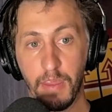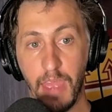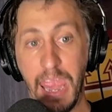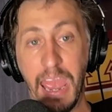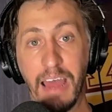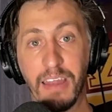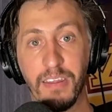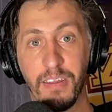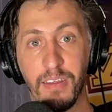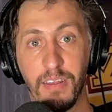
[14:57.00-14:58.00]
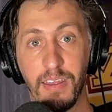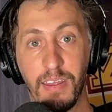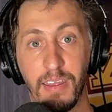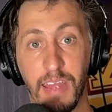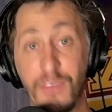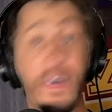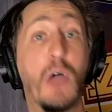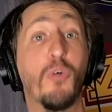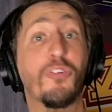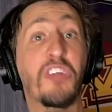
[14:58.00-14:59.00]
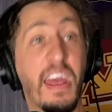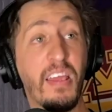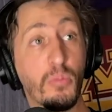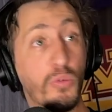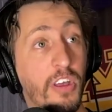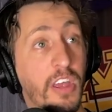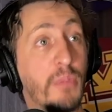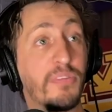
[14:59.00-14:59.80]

And if I was Caleb Williams,